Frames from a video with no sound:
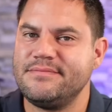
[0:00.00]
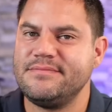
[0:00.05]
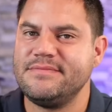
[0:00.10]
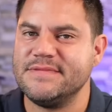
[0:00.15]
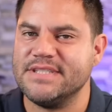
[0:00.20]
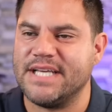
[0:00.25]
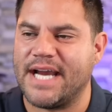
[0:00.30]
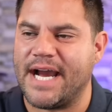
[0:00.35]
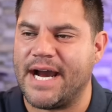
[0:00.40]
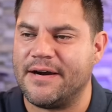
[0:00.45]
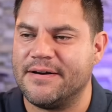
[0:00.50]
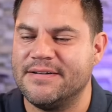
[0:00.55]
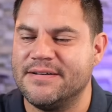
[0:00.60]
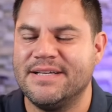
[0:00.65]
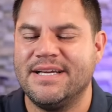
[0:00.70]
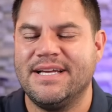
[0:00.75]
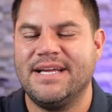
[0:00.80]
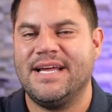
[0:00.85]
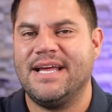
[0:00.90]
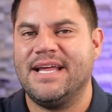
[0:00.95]
Yeah,
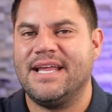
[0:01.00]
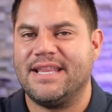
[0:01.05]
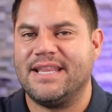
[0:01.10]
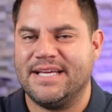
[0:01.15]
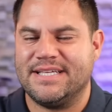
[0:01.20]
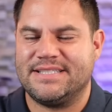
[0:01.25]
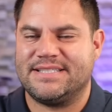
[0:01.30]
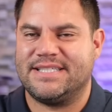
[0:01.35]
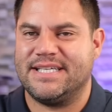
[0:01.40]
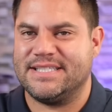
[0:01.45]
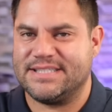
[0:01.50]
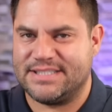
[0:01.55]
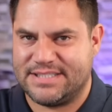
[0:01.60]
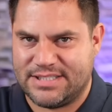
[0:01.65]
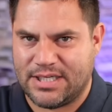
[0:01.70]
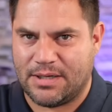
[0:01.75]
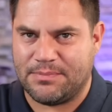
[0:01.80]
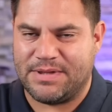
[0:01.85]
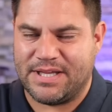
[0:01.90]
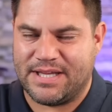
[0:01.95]
this is
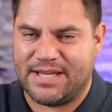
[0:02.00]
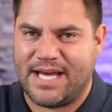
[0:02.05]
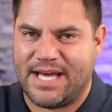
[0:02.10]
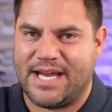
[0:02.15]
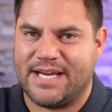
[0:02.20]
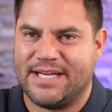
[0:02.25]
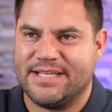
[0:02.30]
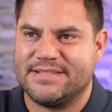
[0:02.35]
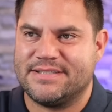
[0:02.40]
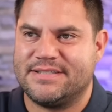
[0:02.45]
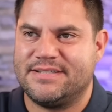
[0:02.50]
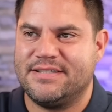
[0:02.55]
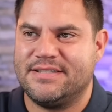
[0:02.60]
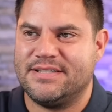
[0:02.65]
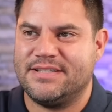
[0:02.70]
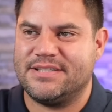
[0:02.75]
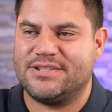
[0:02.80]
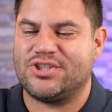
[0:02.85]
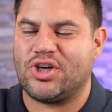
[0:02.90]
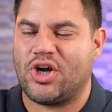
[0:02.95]
something that is
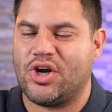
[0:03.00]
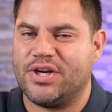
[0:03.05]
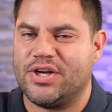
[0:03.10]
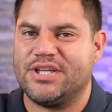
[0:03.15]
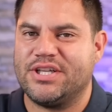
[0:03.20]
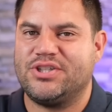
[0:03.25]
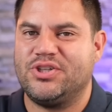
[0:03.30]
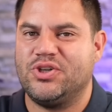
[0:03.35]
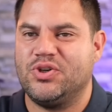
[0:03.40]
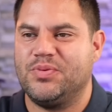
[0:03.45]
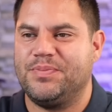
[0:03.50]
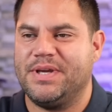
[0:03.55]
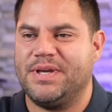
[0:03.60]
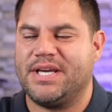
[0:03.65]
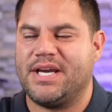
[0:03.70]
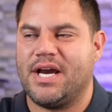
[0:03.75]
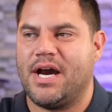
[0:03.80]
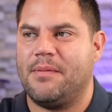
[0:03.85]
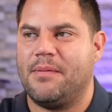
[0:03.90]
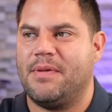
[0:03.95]
starting to
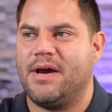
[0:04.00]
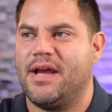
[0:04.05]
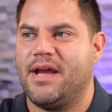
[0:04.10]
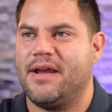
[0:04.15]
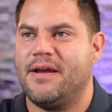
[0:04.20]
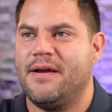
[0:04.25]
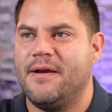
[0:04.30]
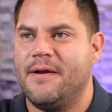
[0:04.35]
become a